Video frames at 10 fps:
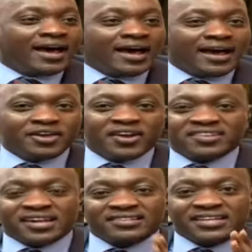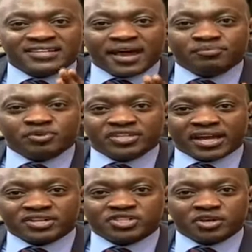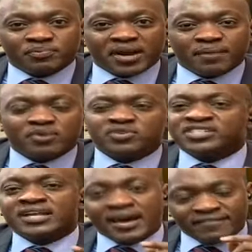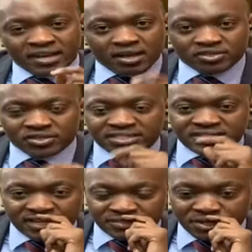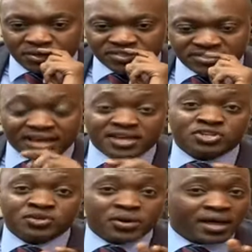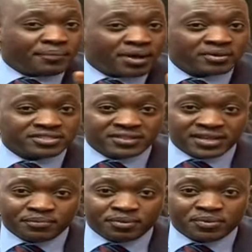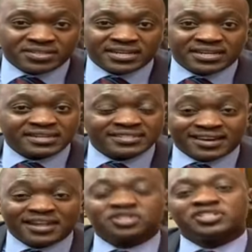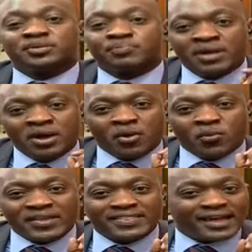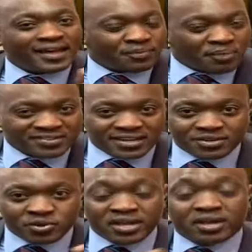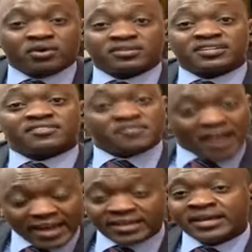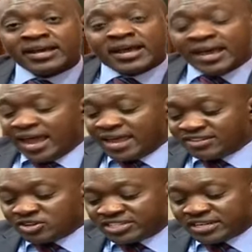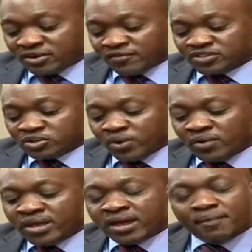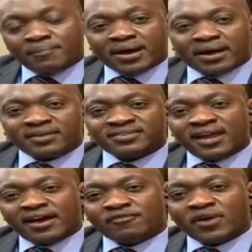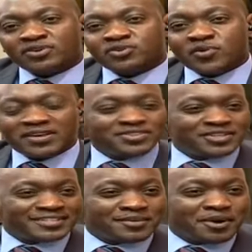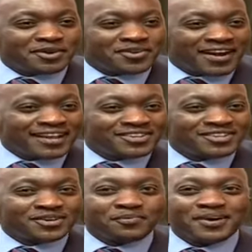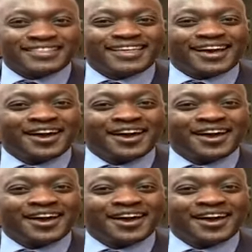Uh, Your Excellency, time to take a short break, but we still have a lot to discuss because the issue about the deputy president and his relationship with uh, the president, who he calls his friend, is not yet over. So when we come back, I still have one or two questions about your relationship with uh,